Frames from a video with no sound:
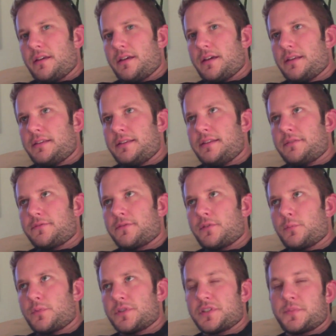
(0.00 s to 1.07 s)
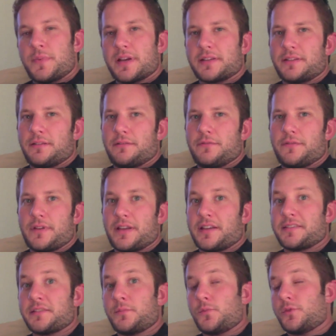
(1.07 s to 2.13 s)
a different perspective, I
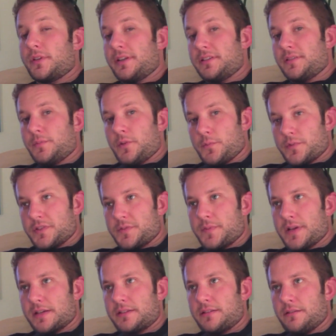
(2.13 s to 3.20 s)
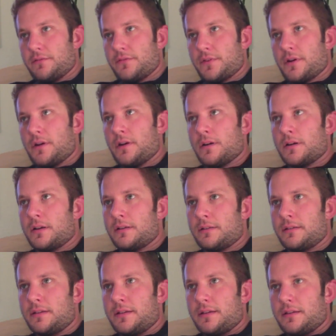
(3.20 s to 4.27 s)
guess a more intimate perspective
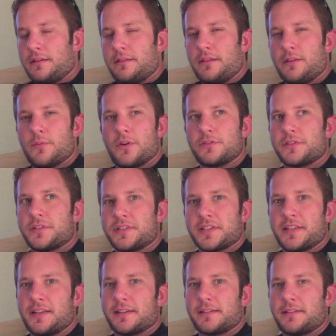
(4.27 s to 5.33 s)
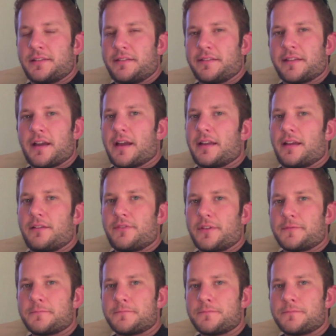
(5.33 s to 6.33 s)
on the emotions connected to skydiving